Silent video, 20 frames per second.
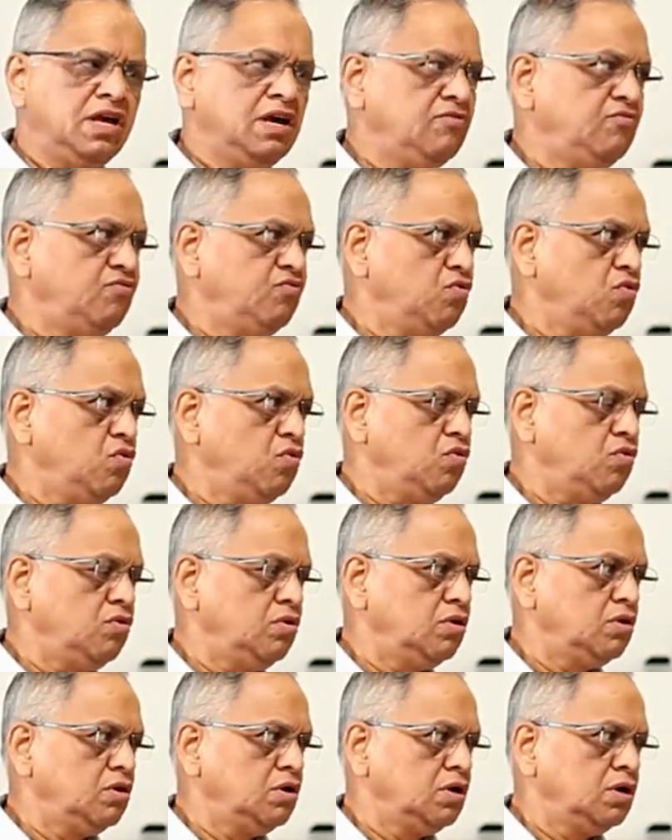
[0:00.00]
Therefore,
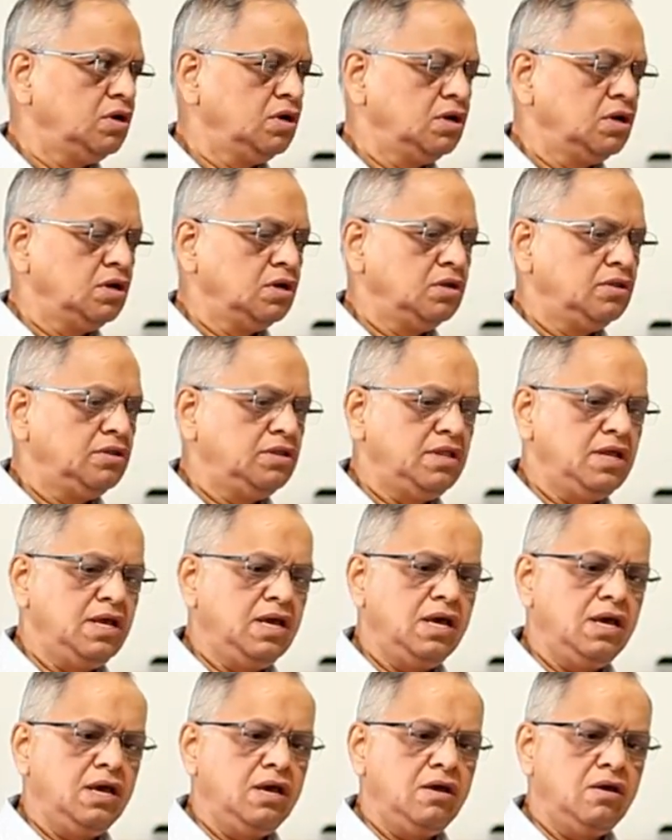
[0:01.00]

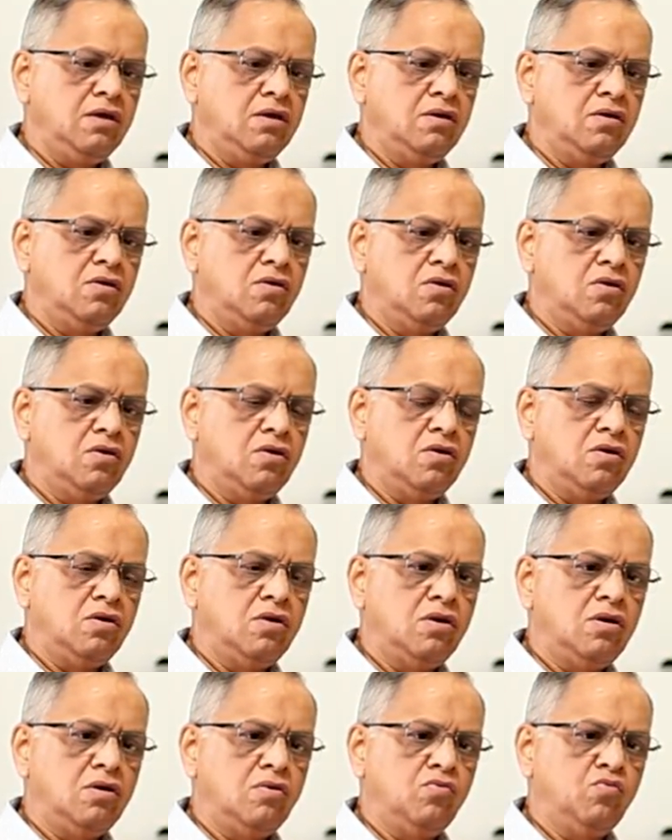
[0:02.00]
they
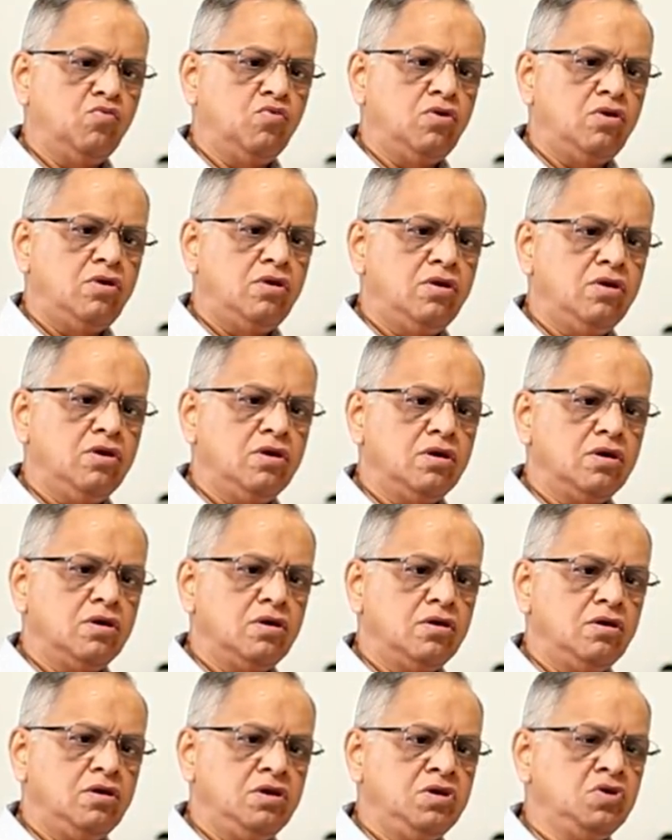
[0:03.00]
would
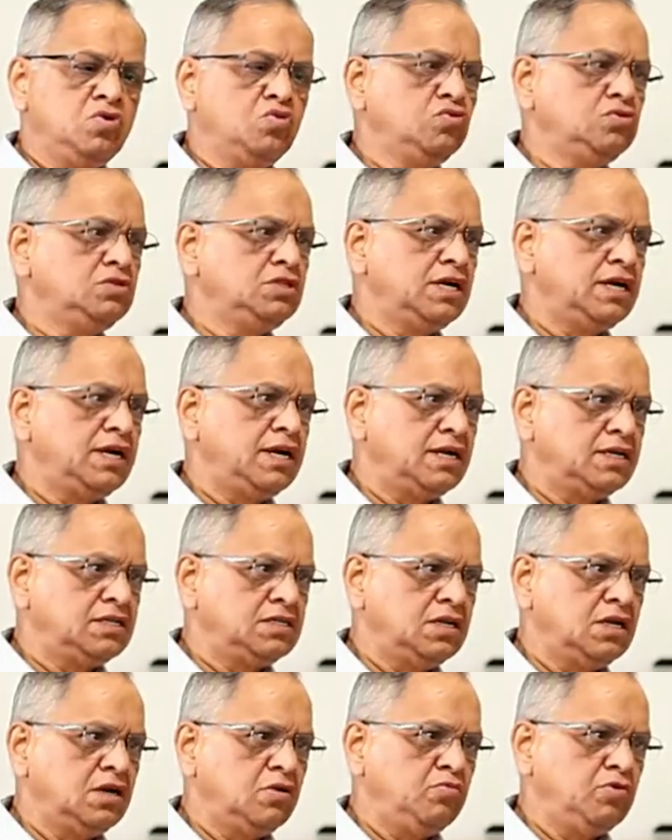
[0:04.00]
use that as
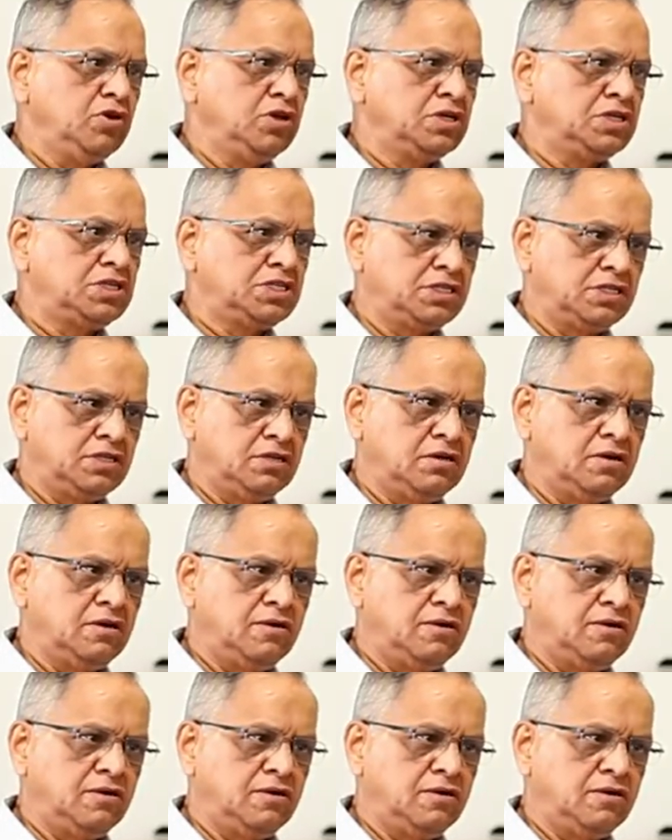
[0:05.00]
an ammunition